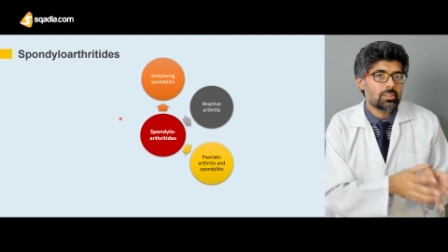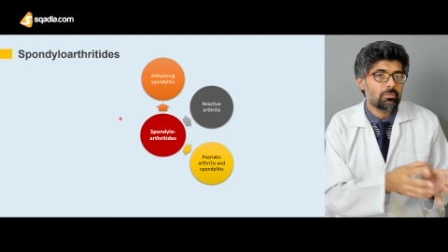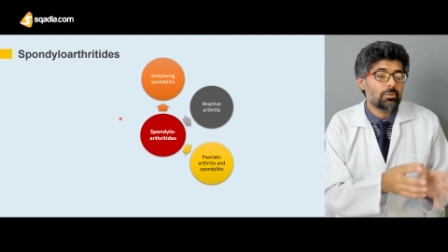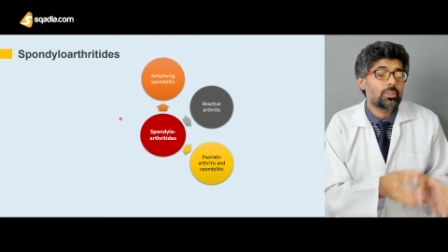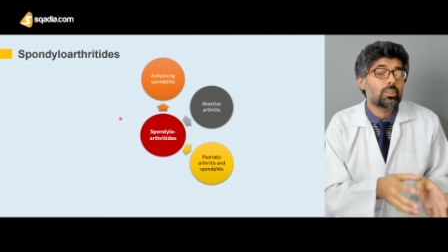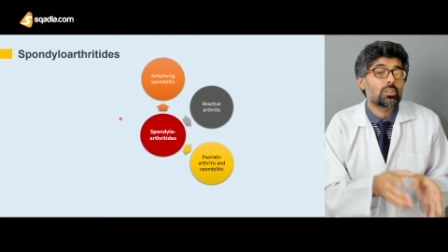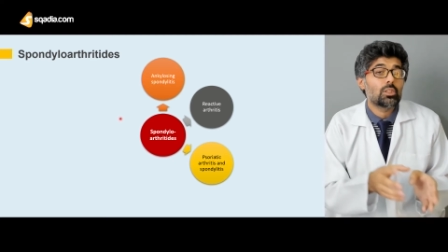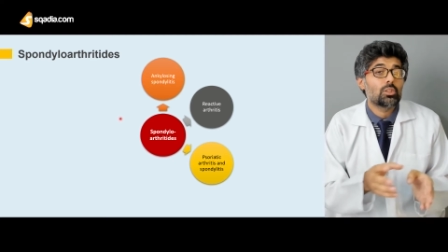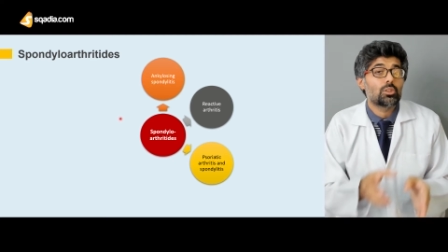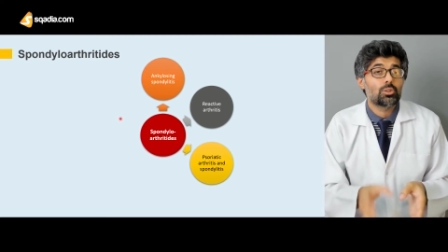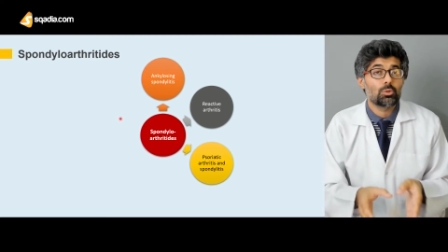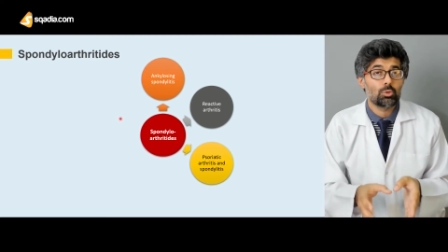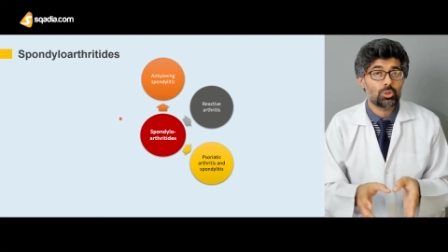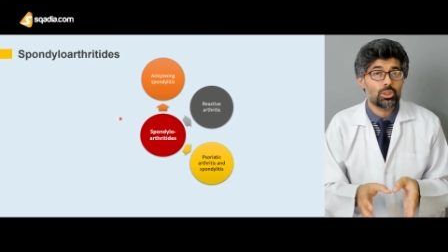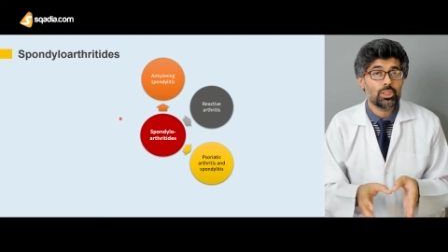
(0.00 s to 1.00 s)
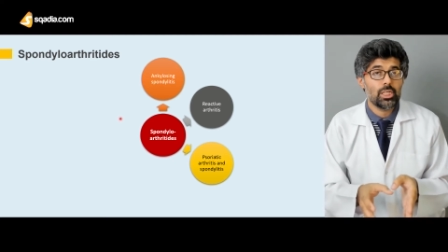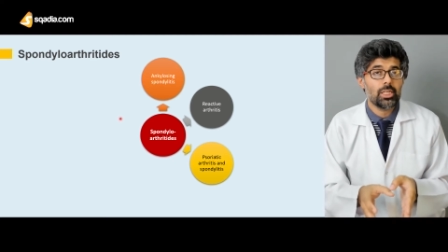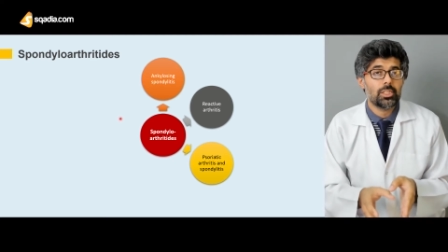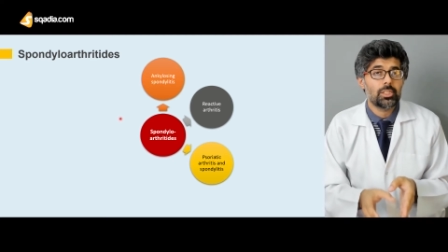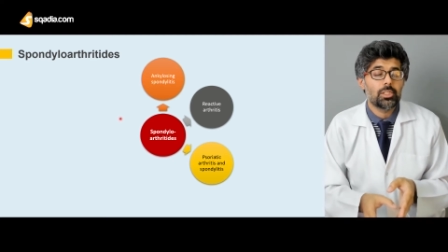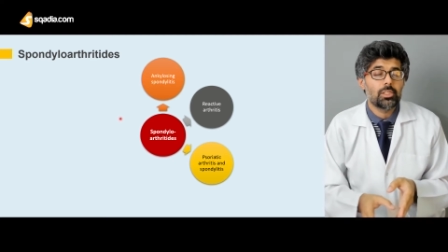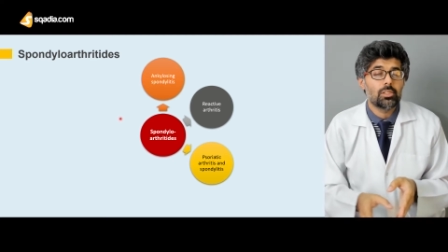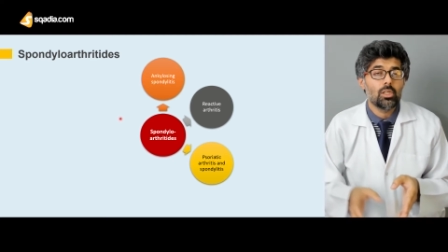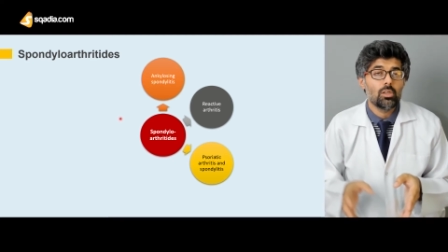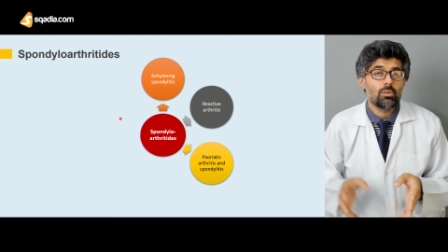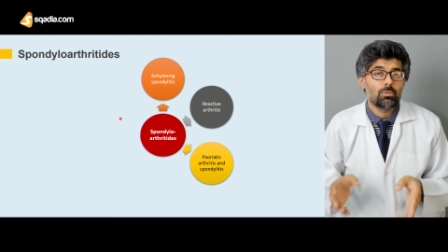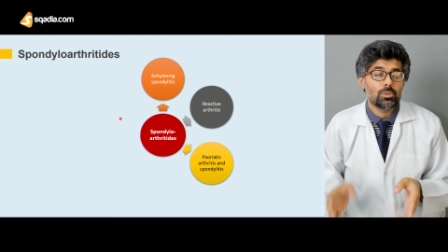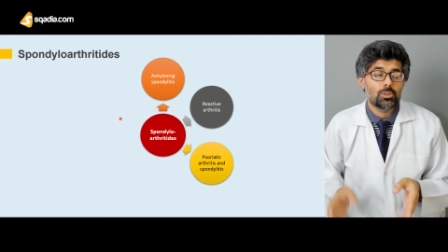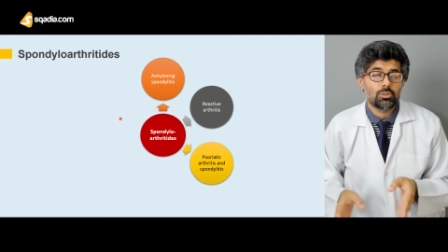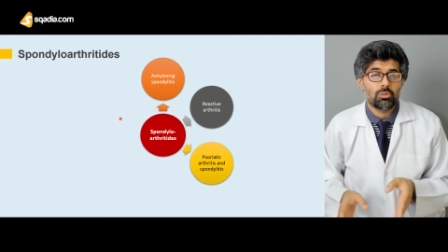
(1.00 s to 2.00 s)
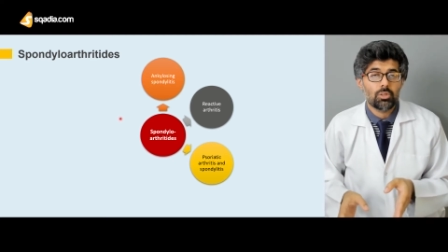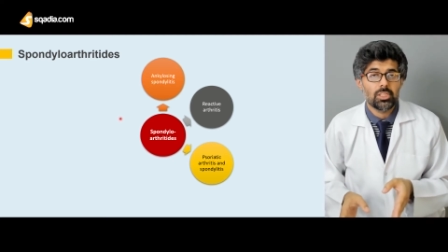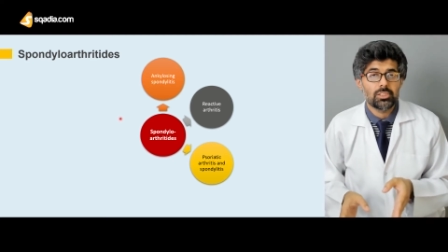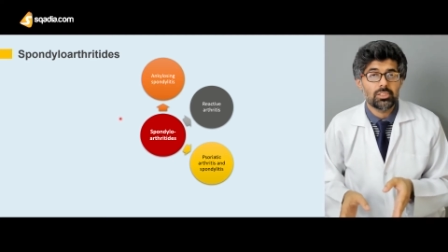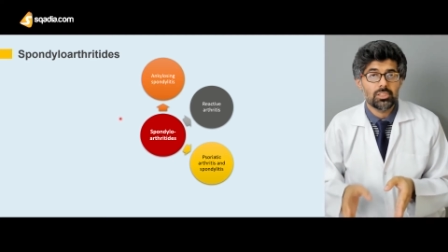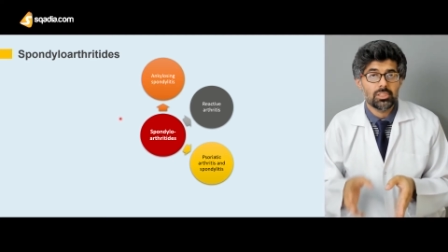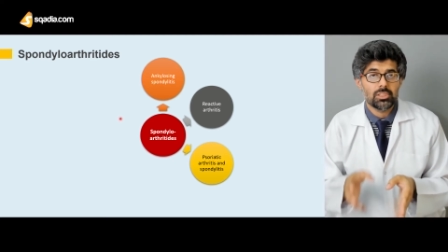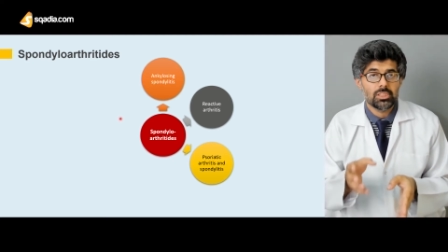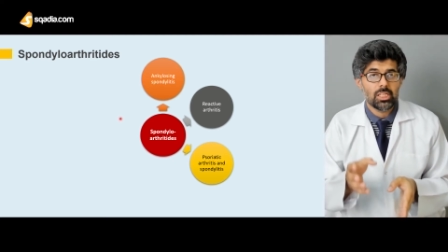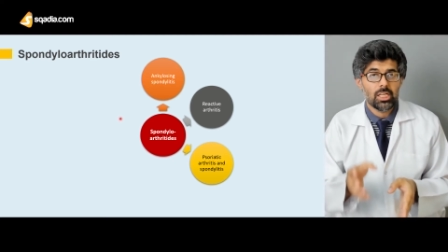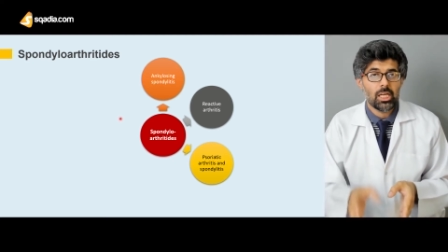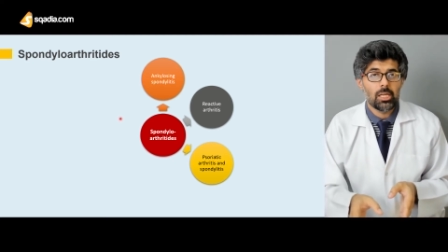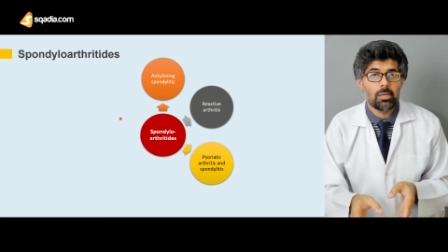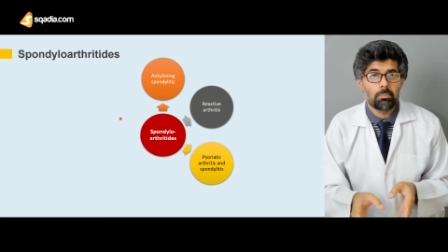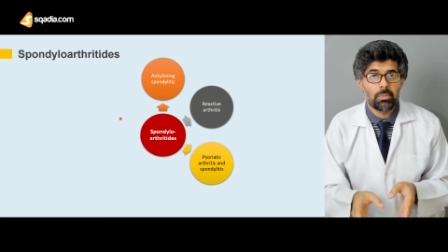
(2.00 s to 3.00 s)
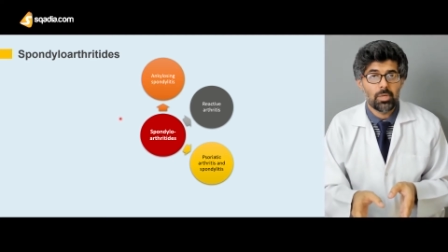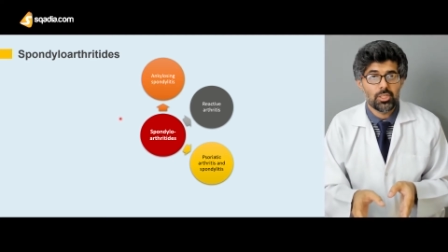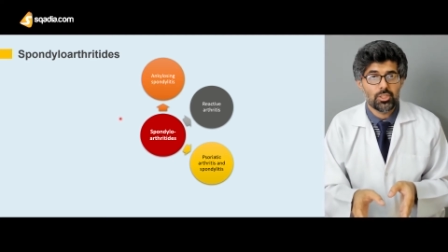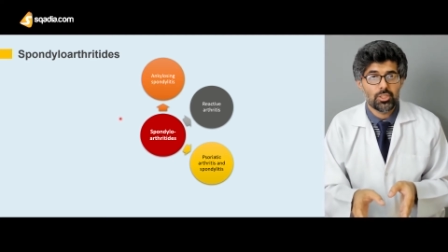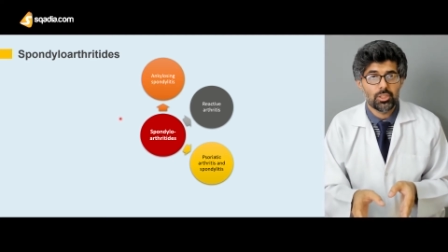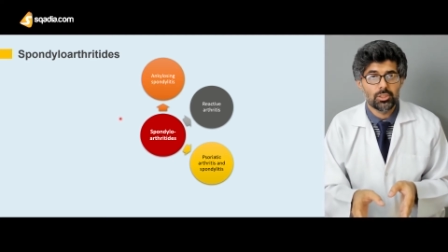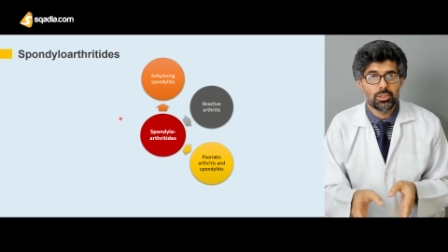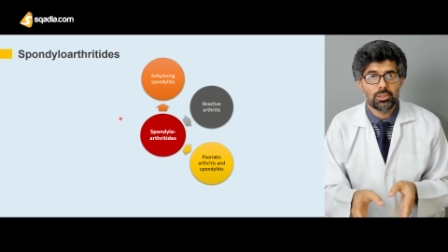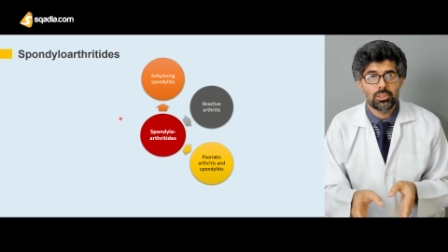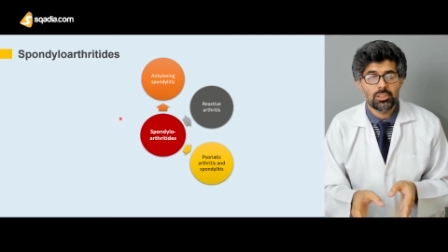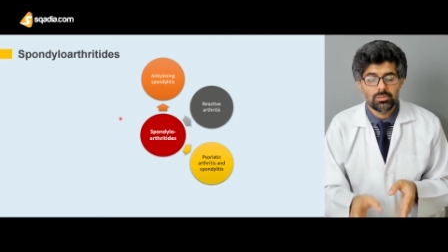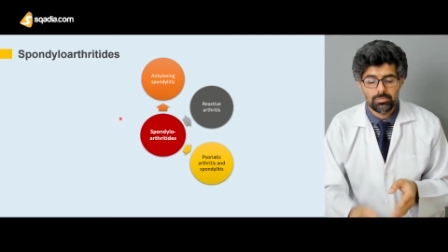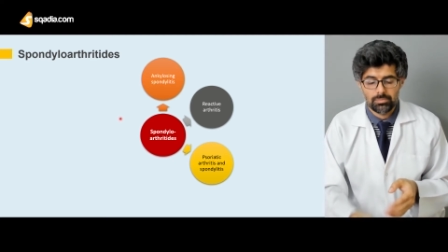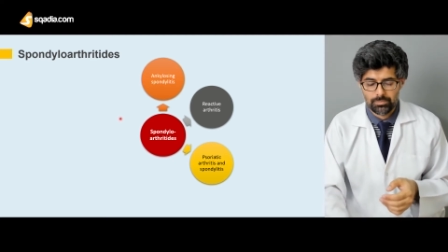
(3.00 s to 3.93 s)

which is associated with psoriasis in patients.